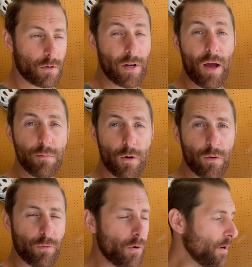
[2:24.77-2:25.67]
now I'm going
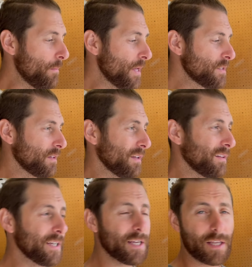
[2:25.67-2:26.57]
through and I'm basically
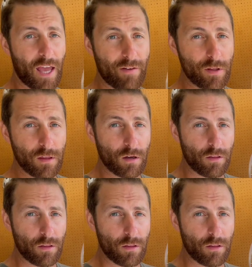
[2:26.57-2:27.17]
cleaning everything on the